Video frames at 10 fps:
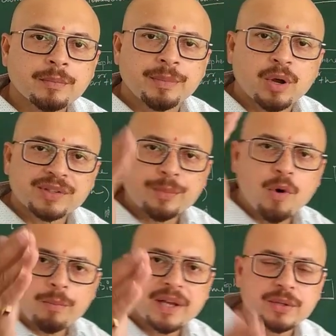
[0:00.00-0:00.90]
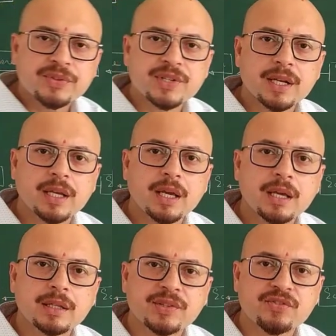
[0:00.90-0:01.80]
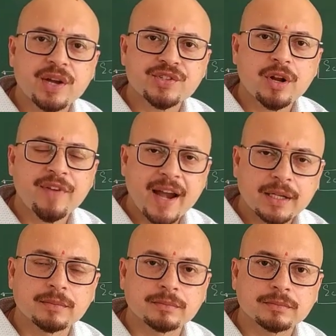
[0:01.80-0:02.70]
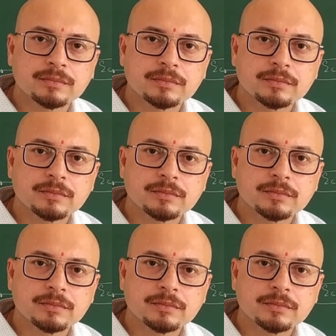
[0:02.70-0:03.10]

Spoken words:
Because the moment you study the structure of atom,